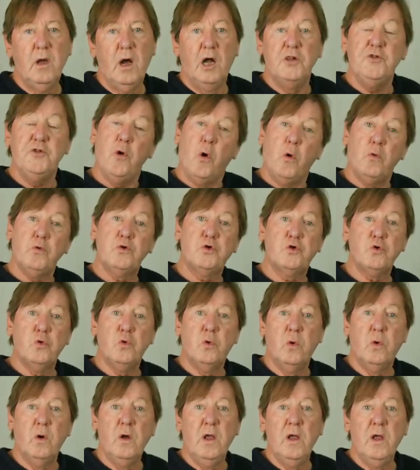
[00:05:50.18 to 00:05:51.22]
and
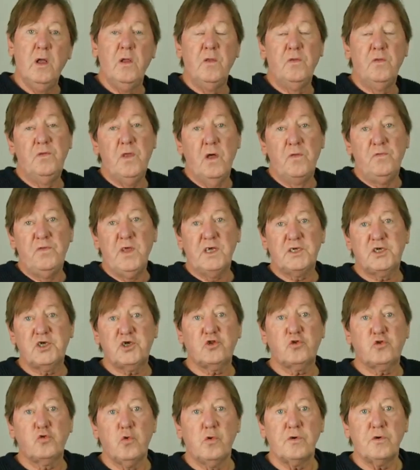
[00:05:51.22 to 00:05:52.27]
also that this
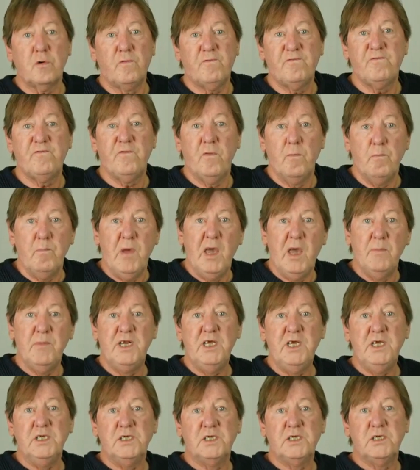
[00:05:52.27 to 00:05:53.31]
store of
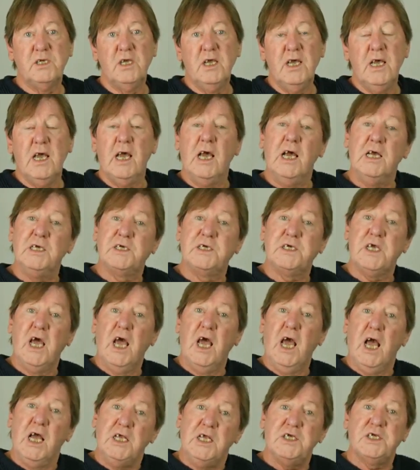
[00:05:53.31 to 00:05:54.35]
memories is
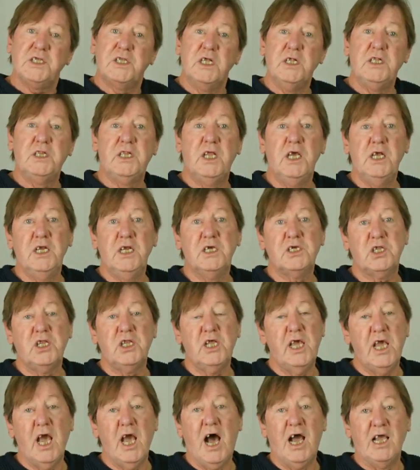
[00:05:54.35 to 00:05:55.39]

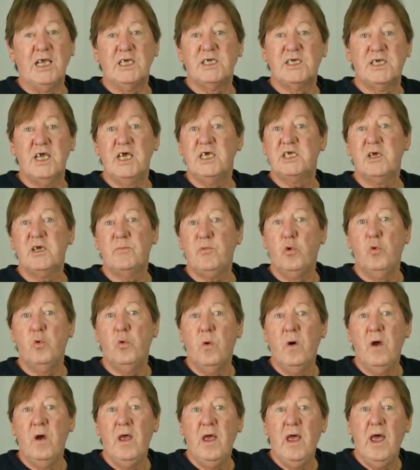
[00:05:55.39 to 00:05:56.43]
instantaneously accessible
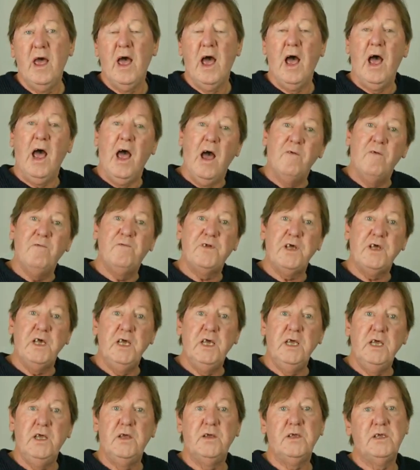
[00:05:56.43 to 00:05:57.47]
at
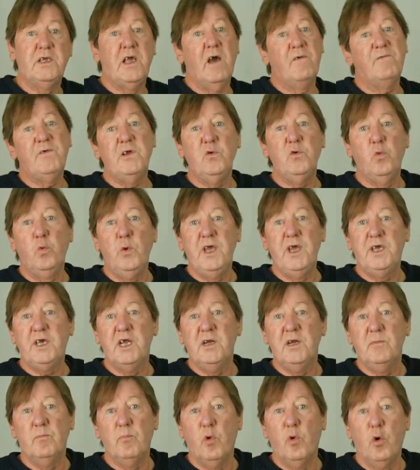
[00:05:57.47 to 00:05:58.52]
every given
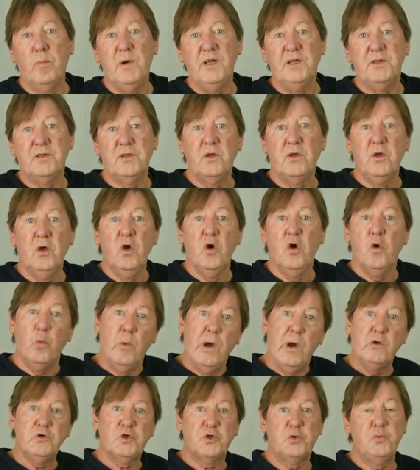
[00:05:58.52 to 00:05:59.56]
waking moment
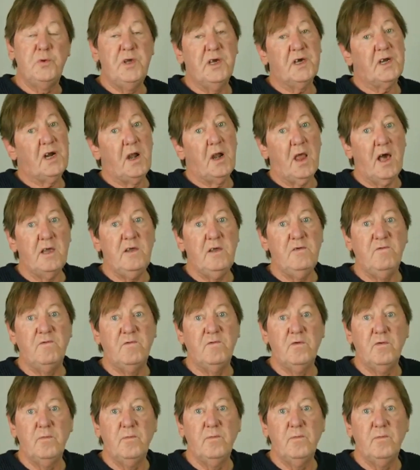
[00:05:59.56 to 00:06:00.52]
whilst we are alive,